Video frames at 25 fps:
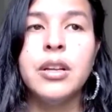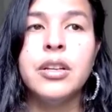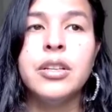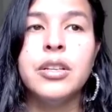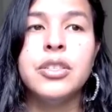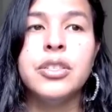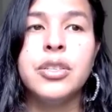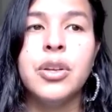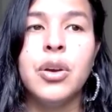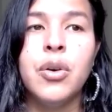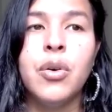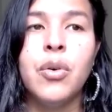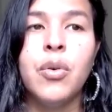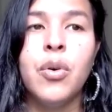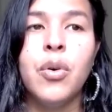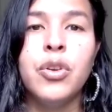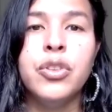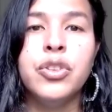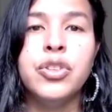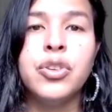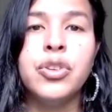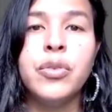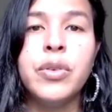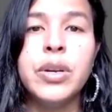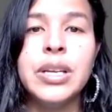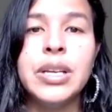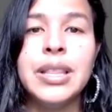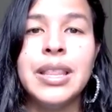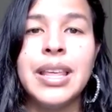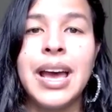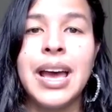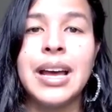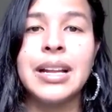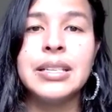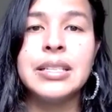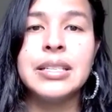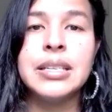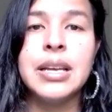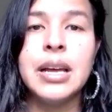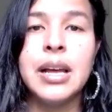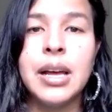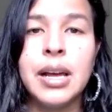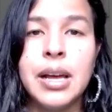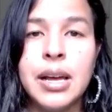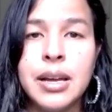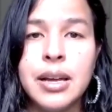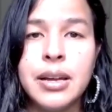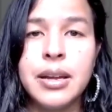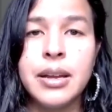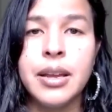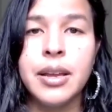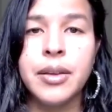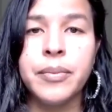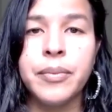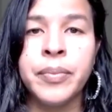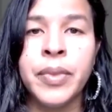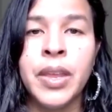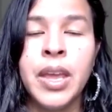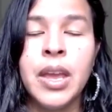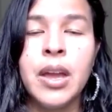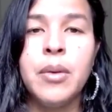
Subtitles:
So during that time,